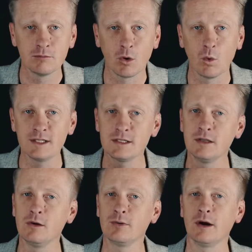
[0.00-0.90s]
But what's the
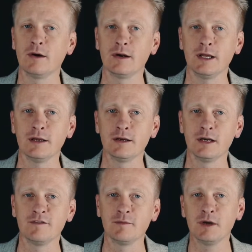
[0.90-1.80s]
new priority?
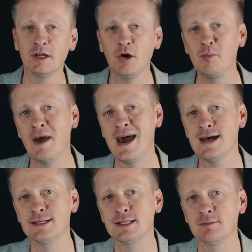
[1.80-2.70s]
If I'm gonna go
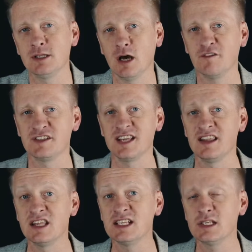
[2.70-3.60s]
pass something off and say,
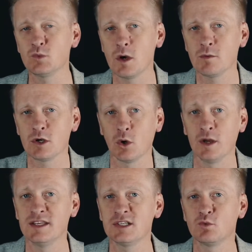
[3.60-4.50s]
this is where we're
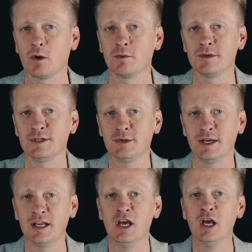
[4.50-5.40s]
going, this is what we're
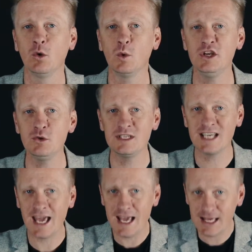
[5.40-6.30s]
doing, when you
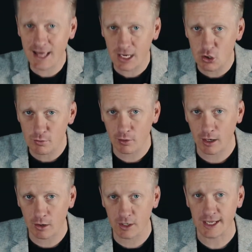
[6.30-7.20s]
take that new
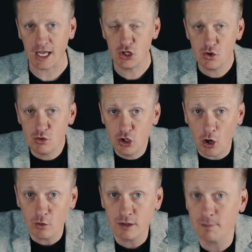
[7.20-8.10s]
priority and you
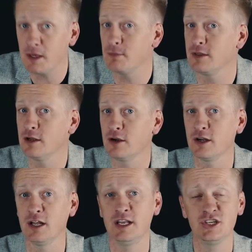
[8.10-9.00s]
go to the people that are
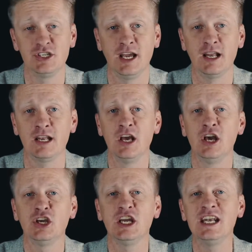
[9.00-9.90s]
gonna initiate it,
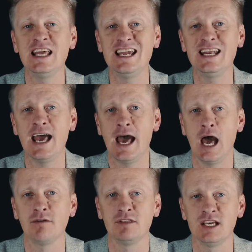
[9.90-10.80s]
you need to
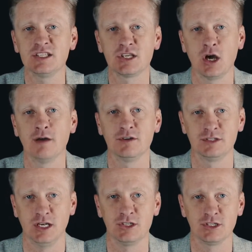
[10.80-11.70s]
have this
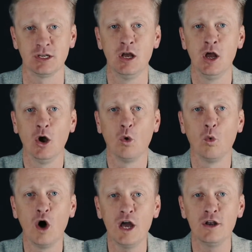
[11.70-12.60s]
conversation.
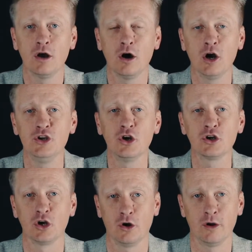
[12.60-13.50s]
What are your
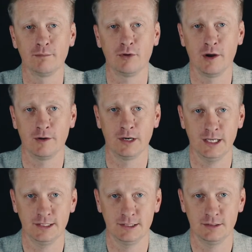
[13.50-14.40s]
current
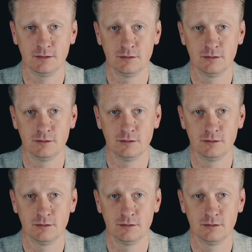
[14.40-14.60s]
priorities?